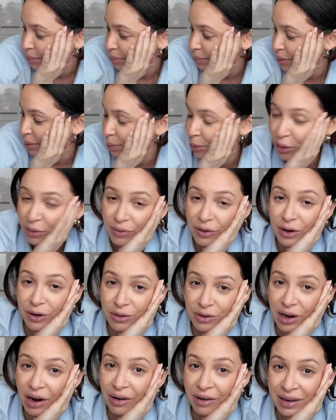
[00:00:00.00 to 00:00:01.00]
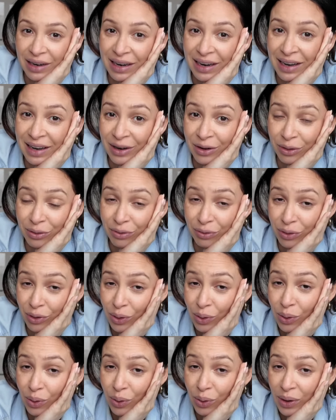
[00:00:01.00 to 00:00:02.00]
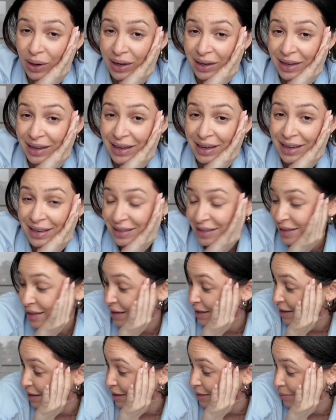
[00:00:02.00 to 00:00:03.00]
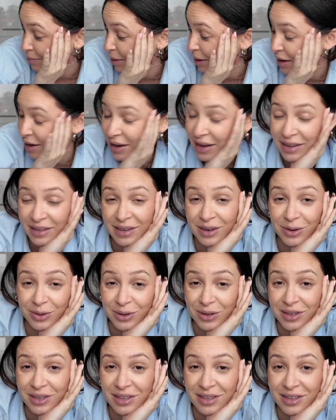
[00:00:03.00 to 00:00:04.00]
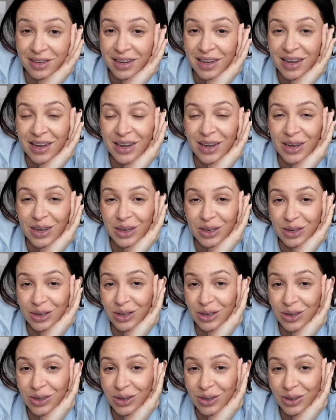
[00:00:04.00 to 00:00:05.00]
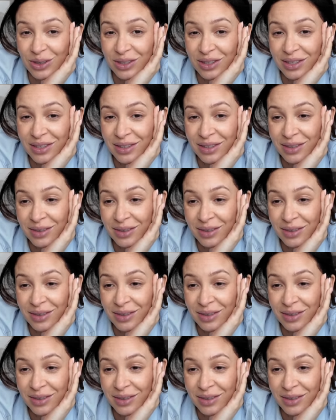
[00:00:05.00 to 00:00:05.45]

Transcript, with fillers: my boyfriend who's currently lying on the floor and kissing, making kissy noises to the dogs.